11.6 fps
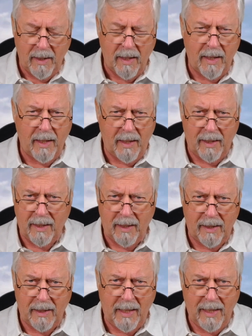
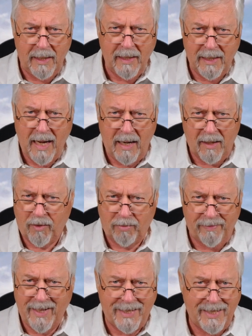And that's
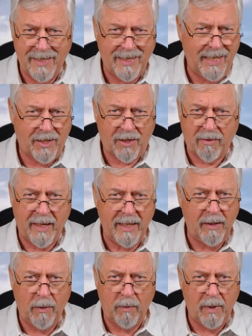easy. That's
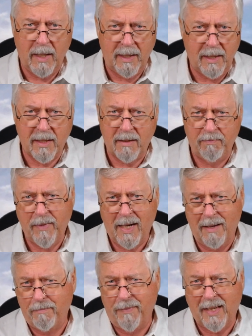great. And it's a
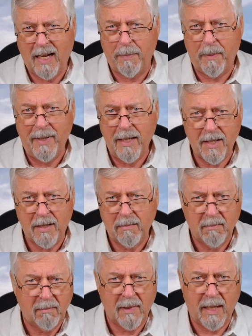couple of minutes
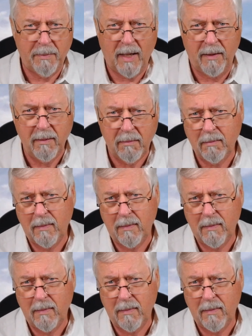and I'm done.